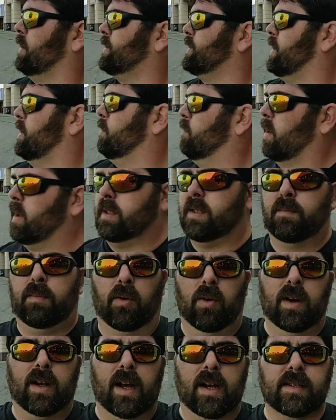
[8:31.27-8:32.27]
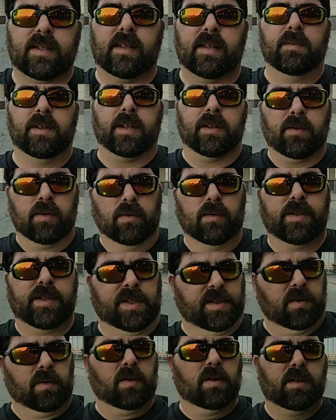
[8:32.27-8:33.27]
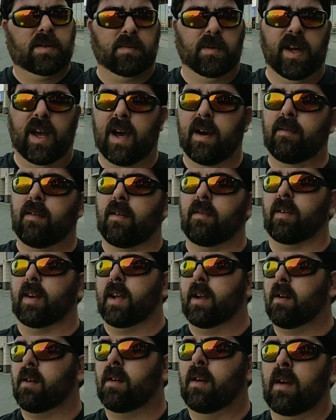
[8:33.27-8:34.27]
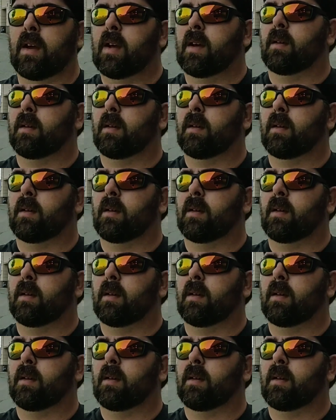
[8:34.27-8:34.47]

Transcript: Also wanted to point out some of the cool stores we have over here.